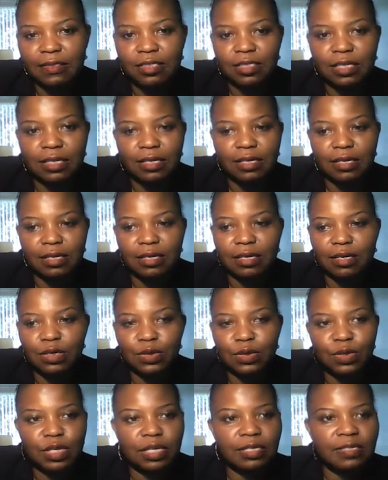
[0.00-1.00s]
check
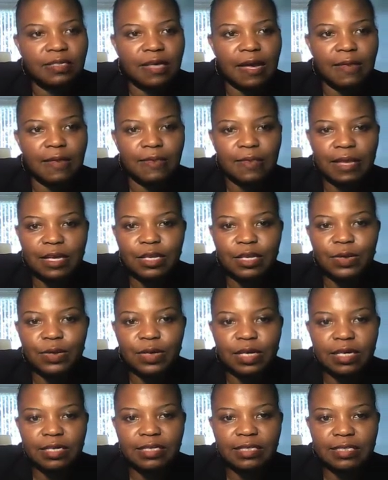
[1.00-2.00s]
cookies, and then
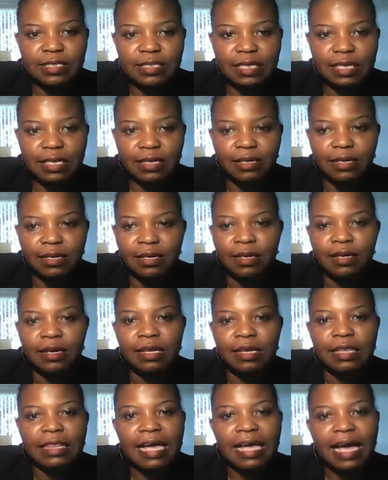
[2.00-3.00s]
you can see
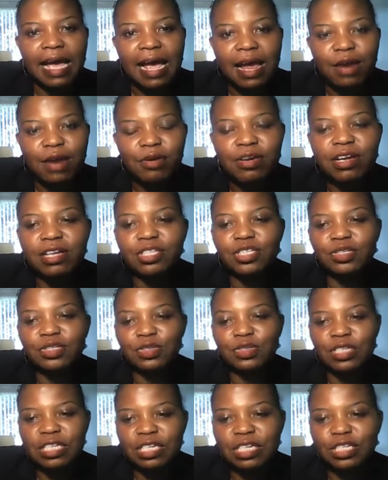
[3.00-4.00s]
the areas
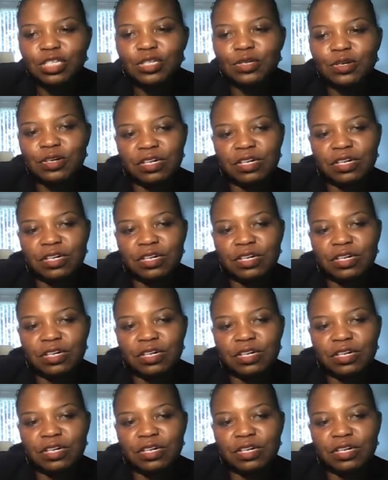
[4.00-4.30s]
you need to